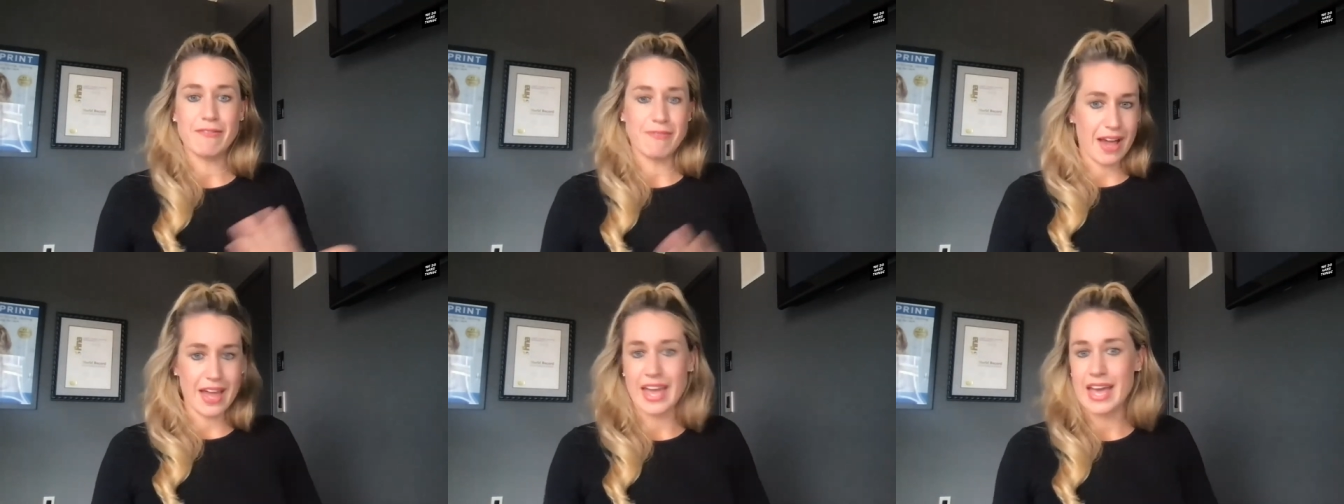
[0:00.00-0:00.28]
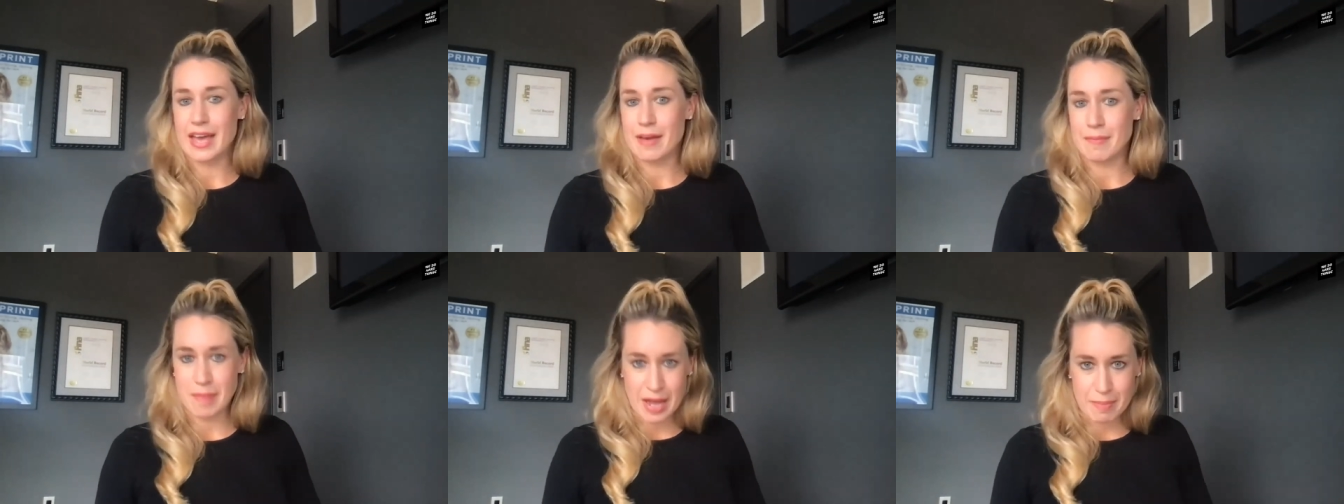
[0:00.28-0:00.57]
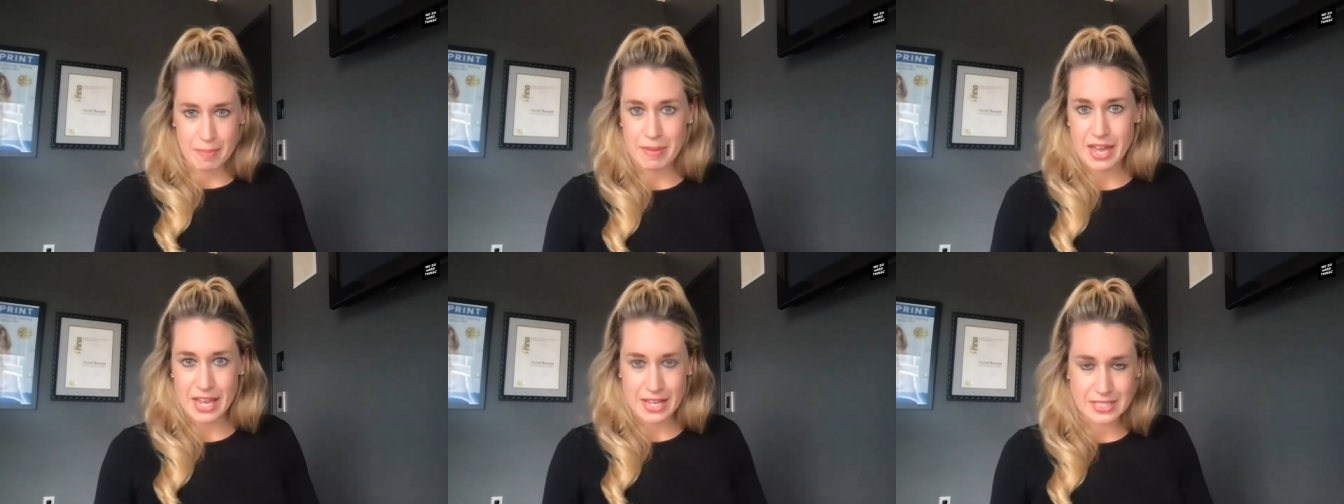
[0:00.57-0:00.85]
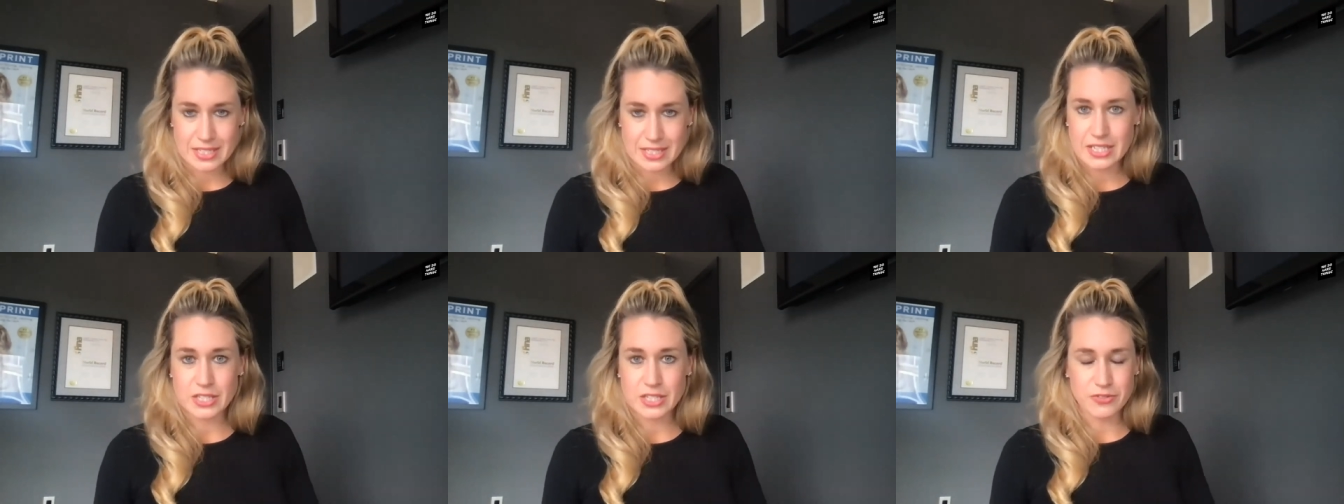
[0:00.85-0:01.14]
if I hit my
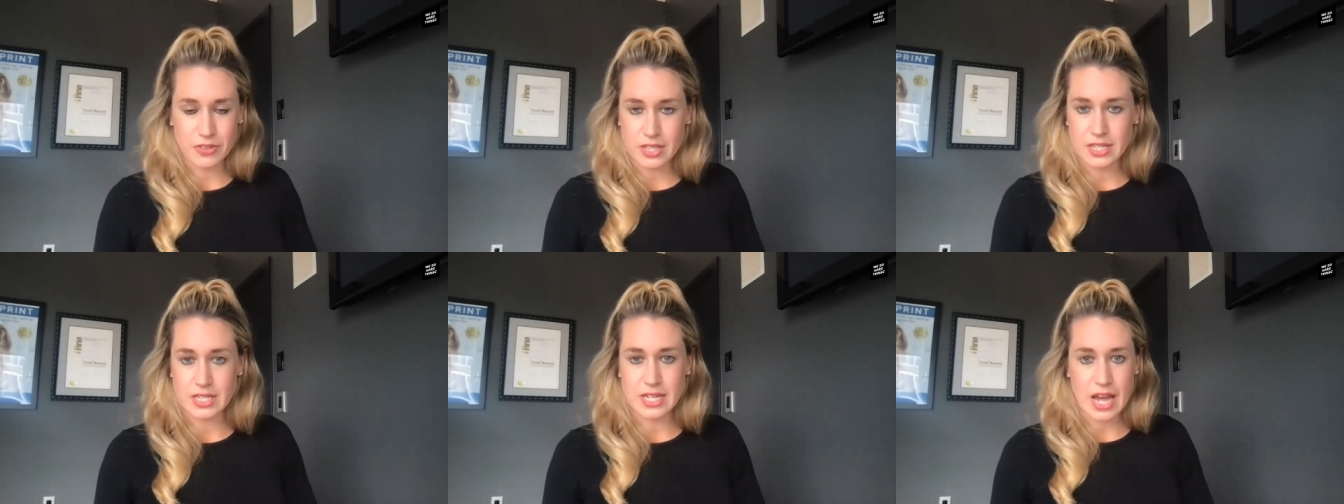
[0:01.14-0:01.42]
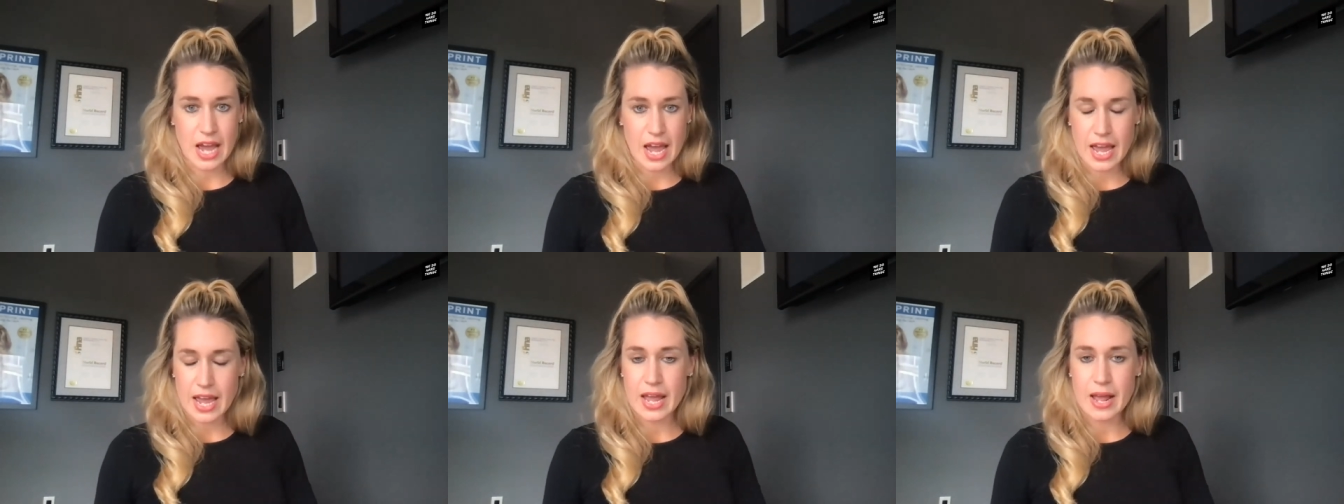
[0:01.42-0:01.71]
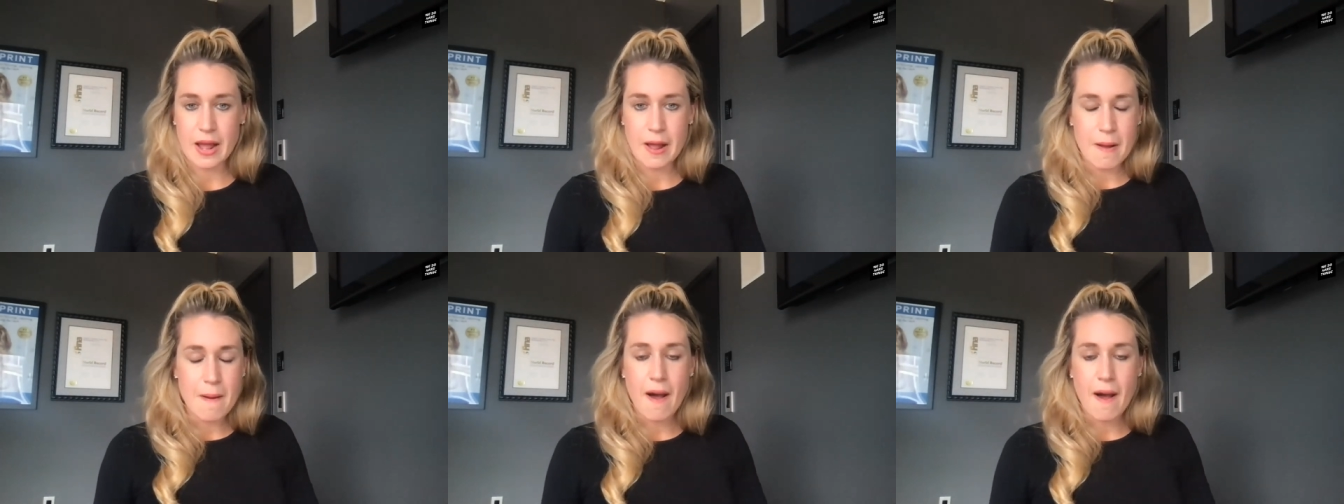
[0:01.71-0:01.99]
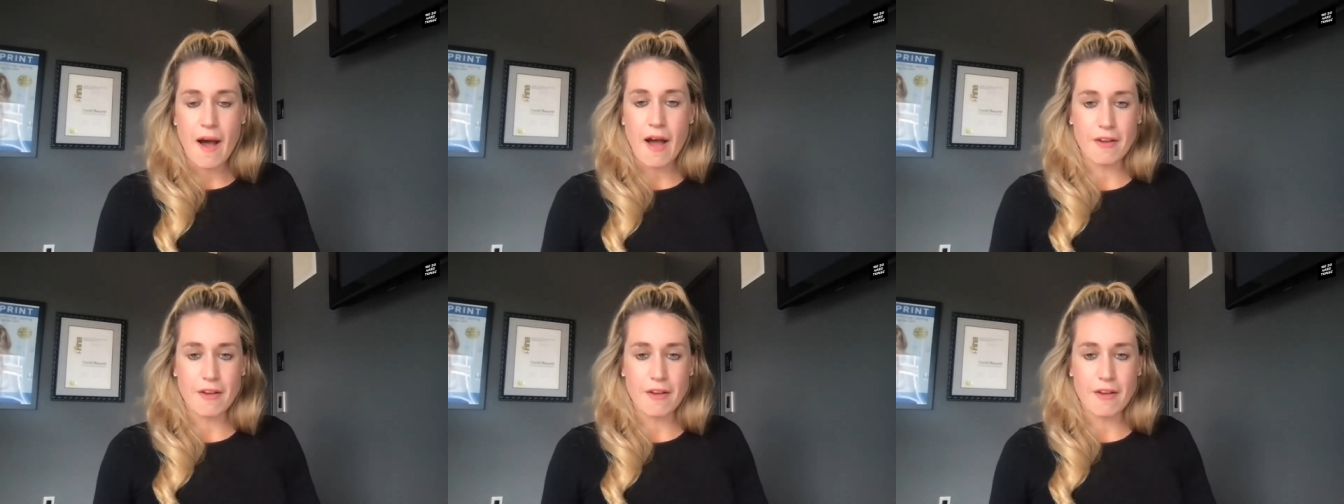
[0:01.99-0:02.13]
paces for the day